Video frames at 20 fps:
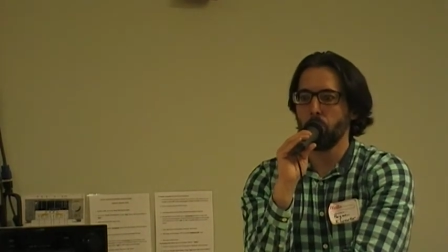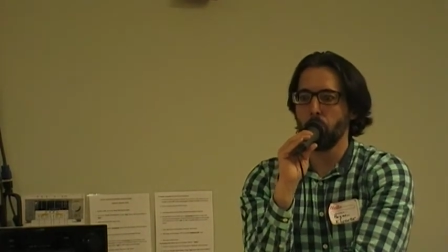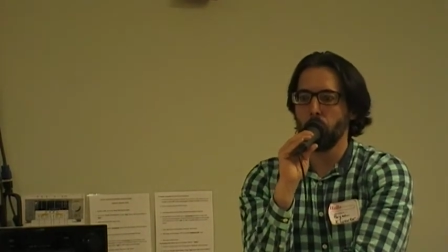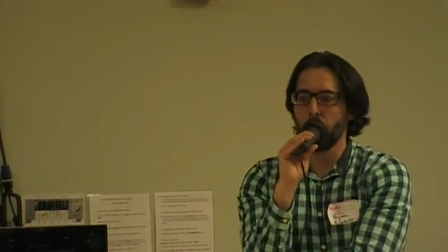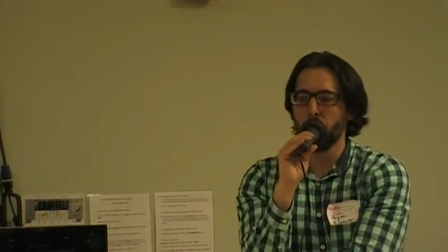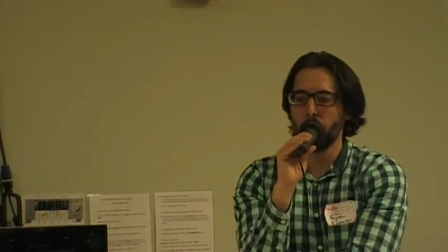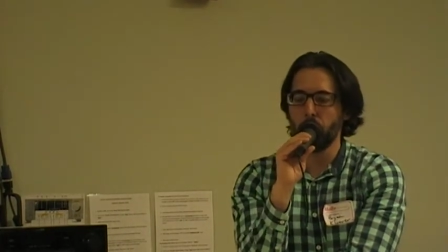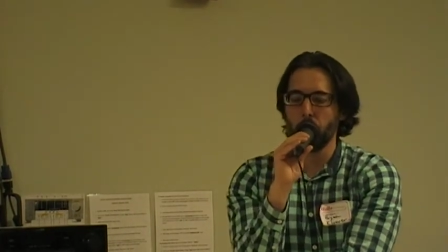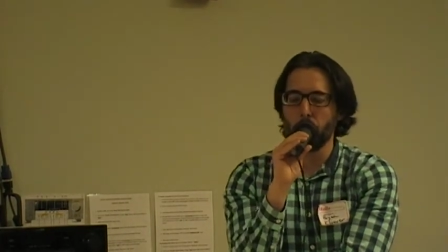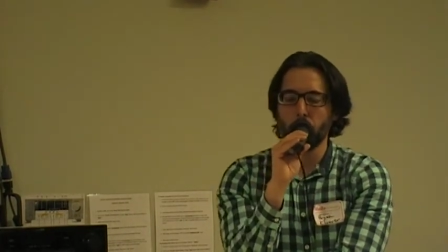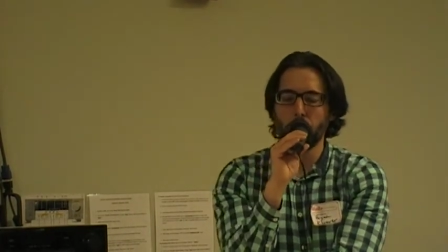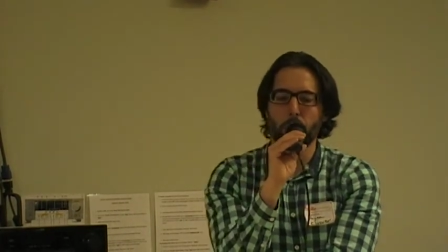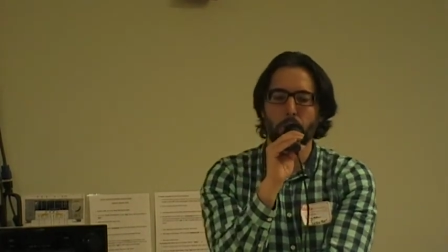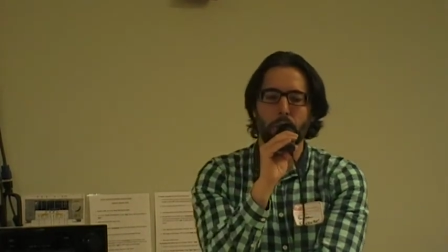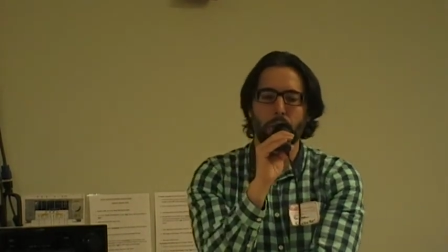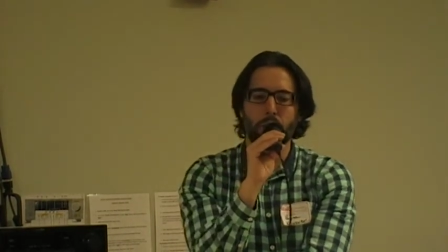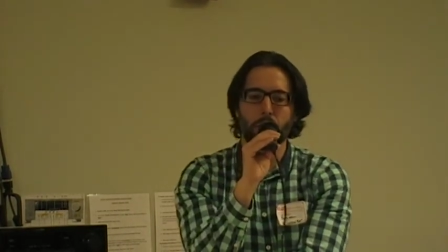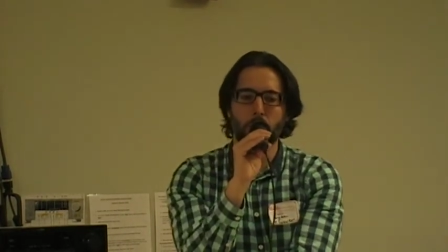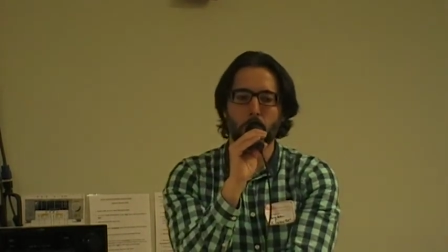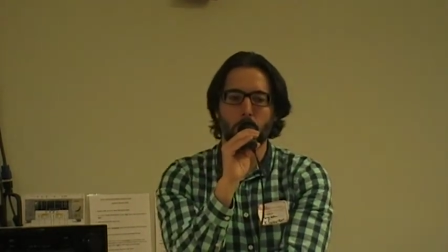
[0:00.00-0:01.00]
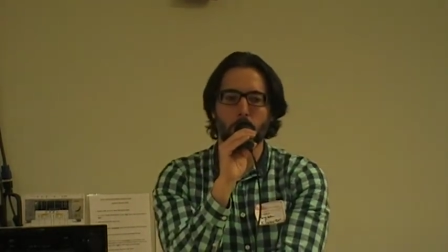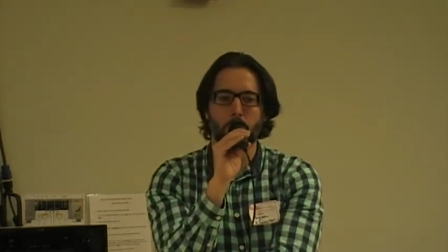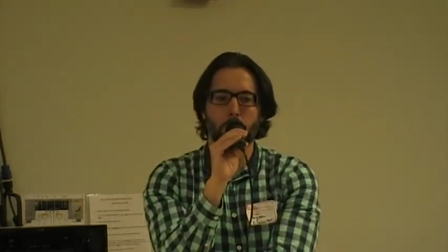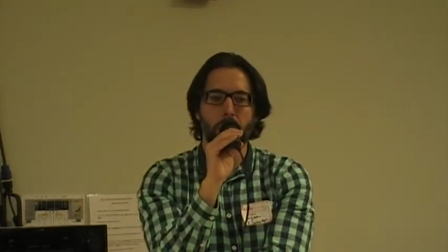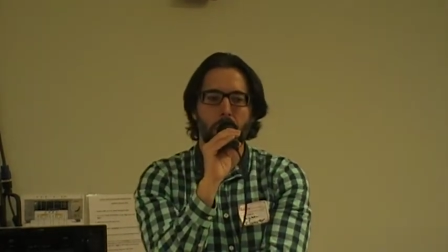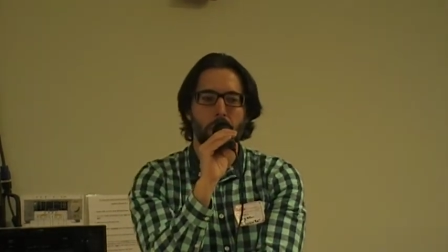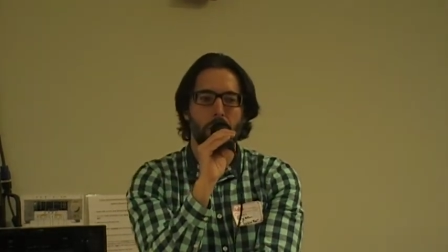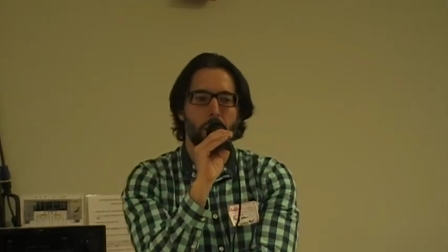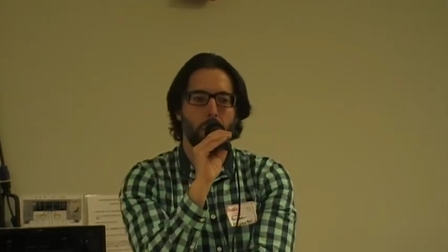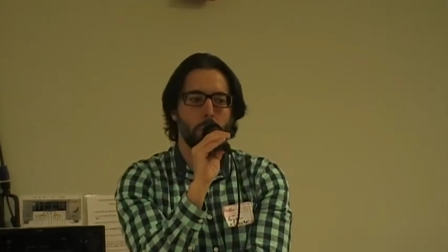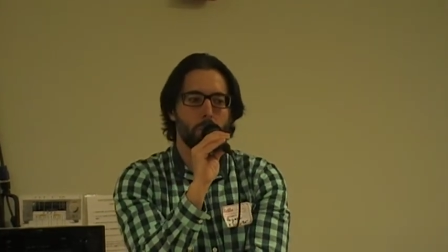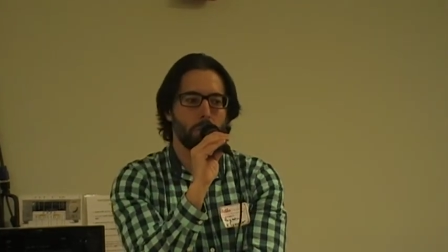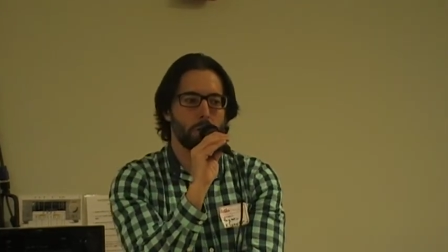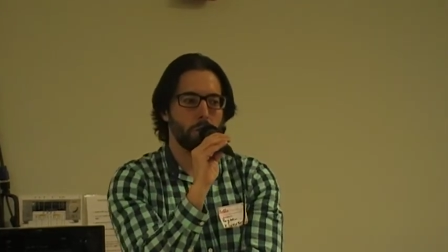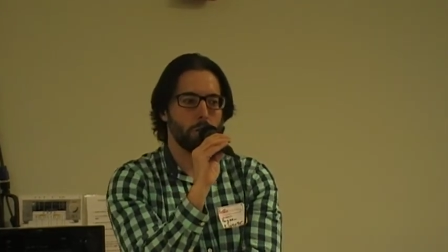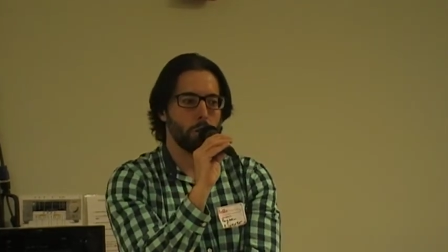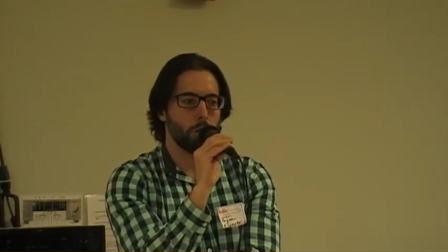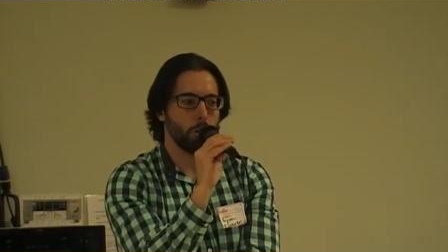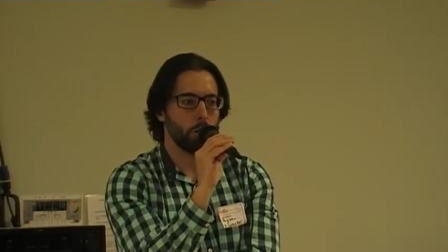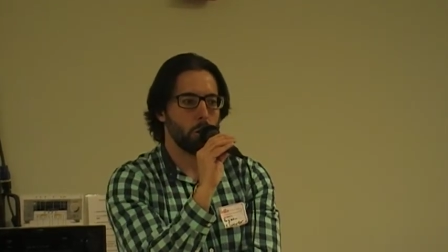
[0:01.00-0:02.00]
One of the earlier things that was being done was
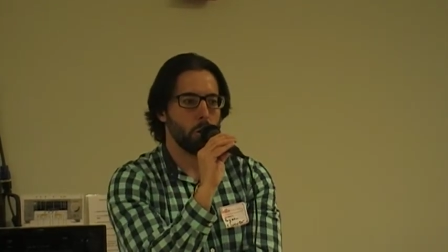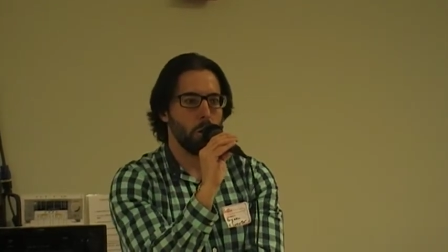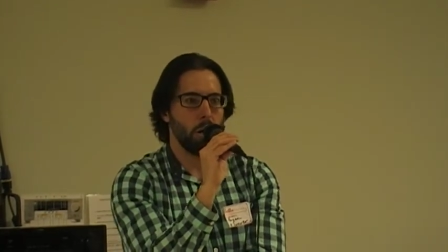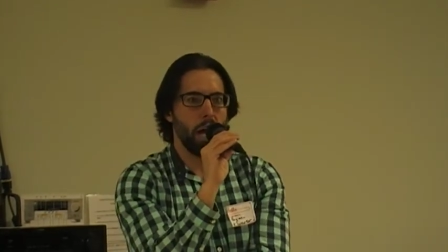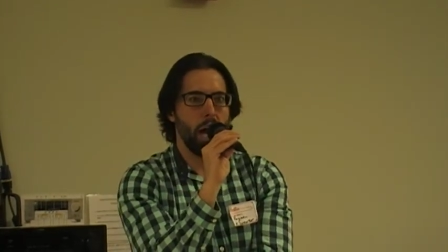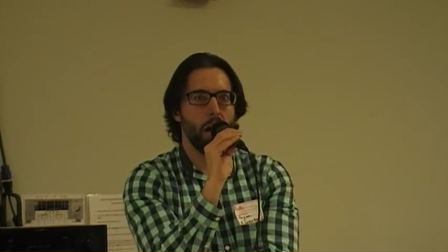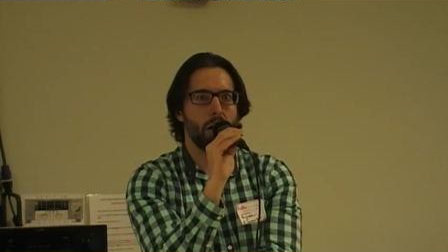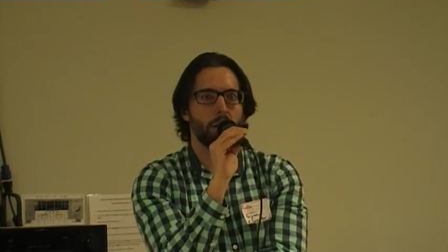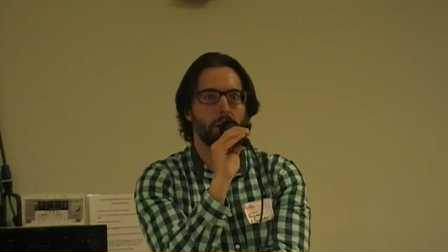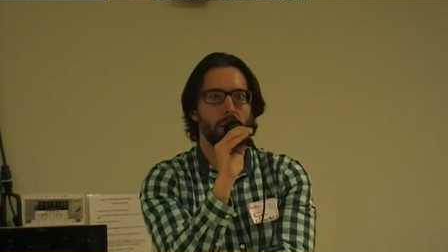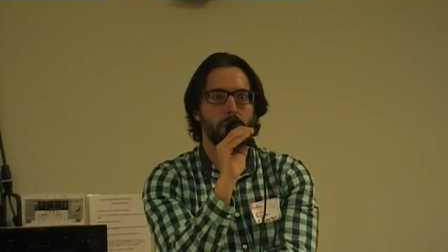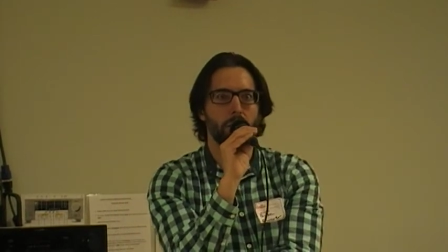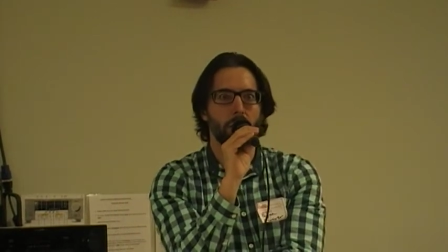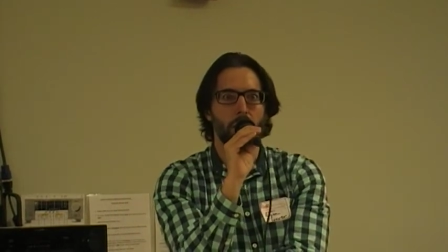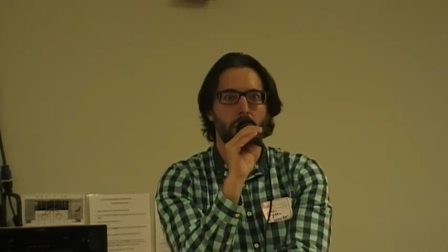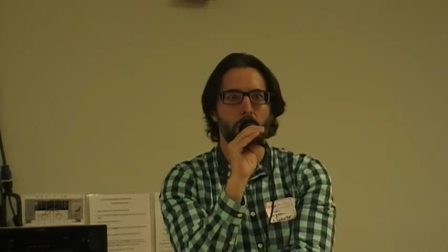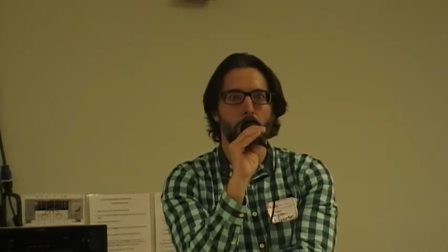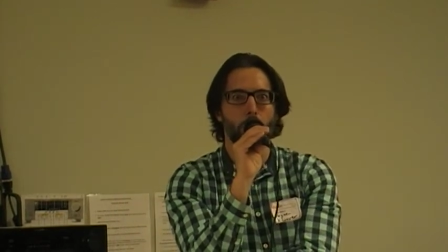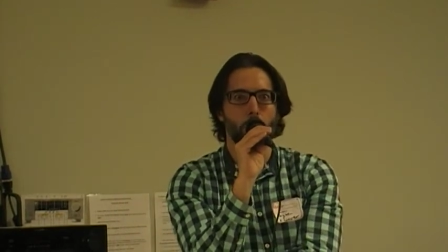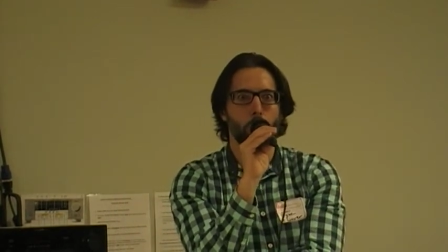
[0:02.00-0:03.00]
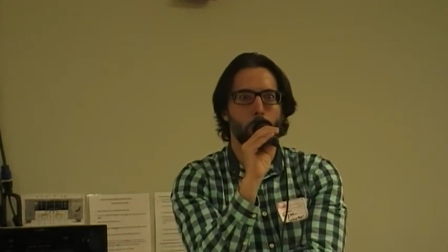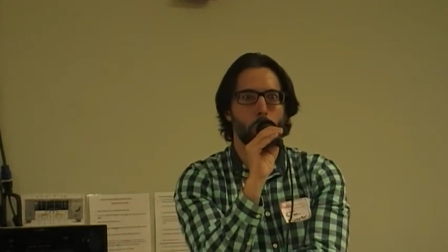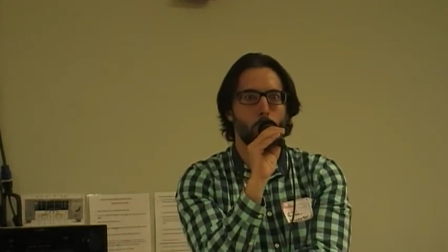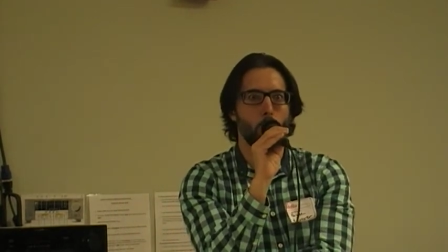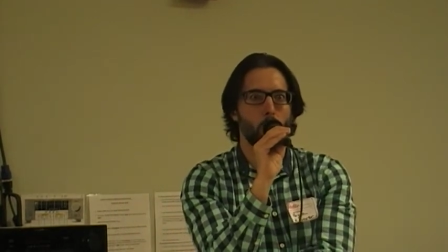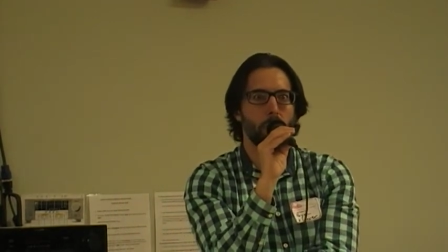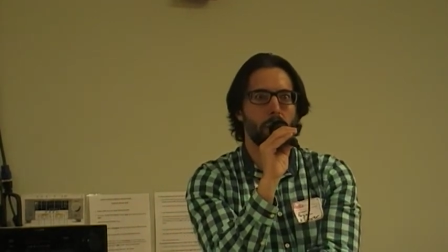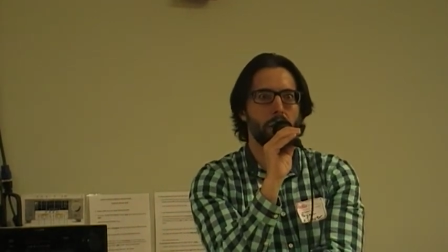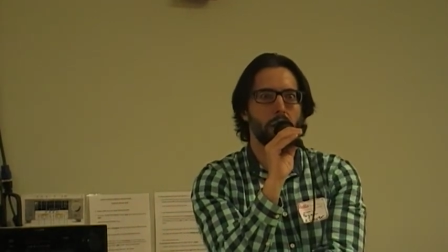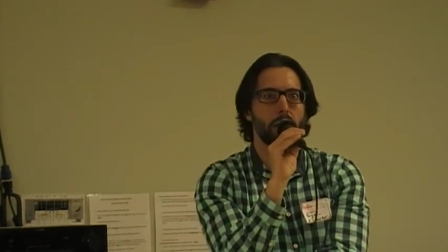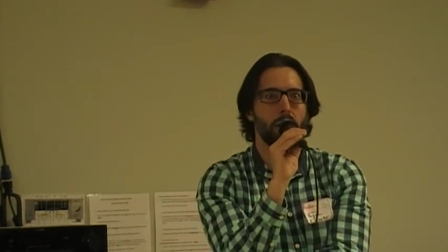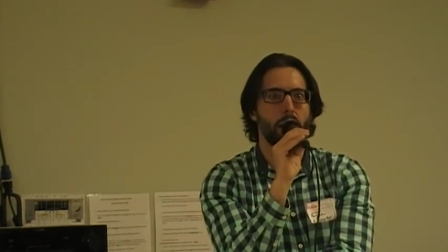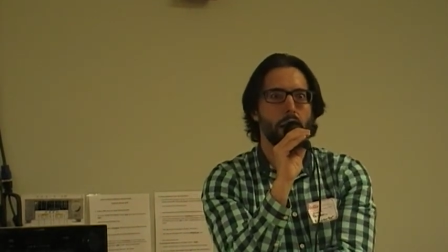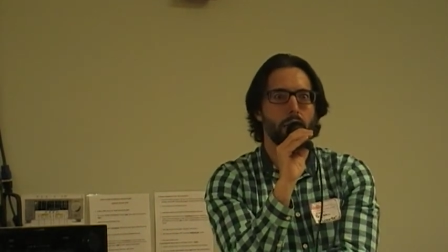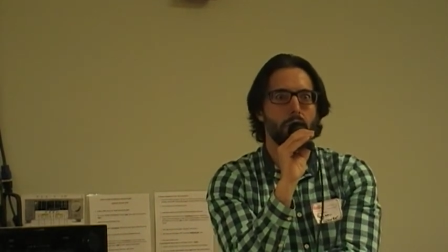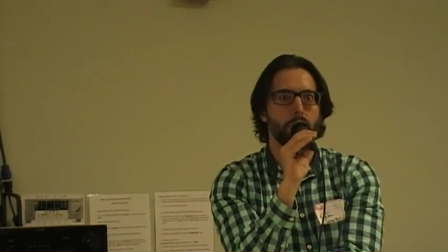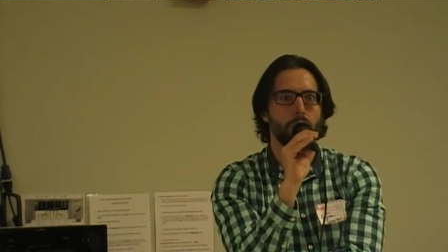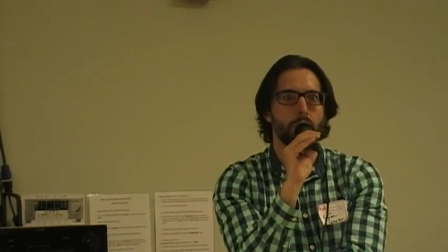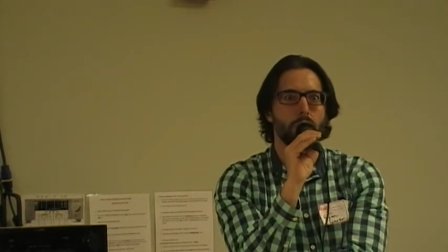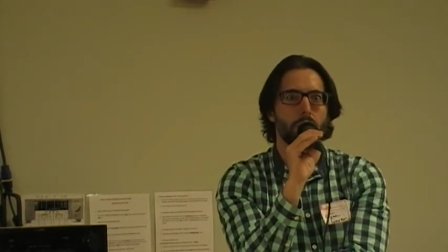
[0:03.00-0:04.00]
just going out and, and destroying the
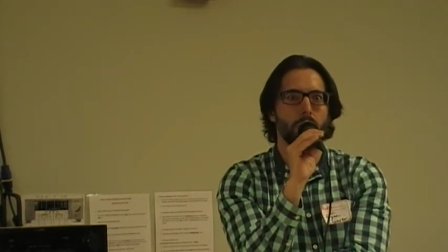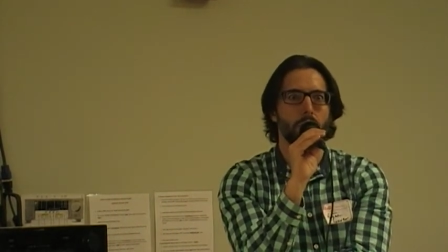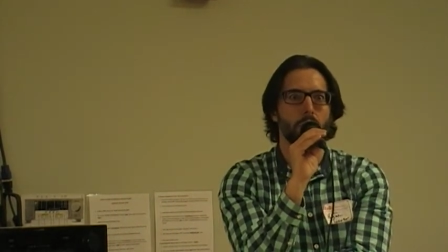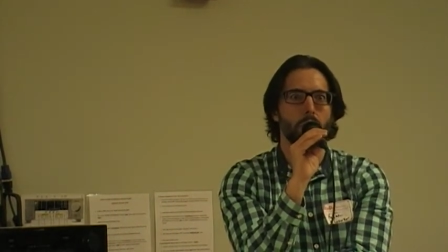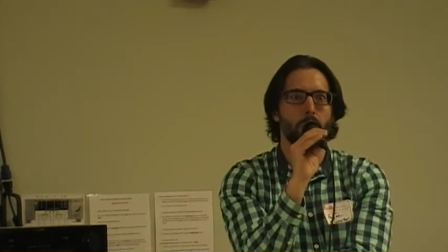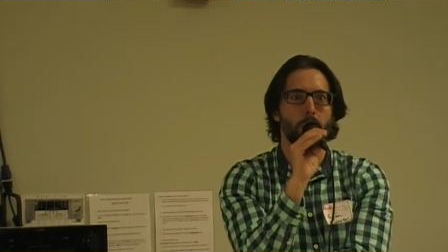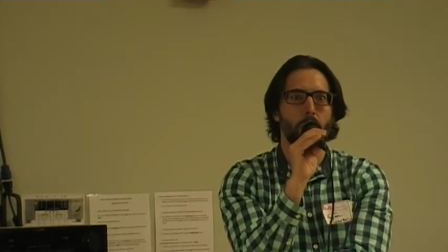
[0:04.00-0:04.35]
nests, mm-hmm.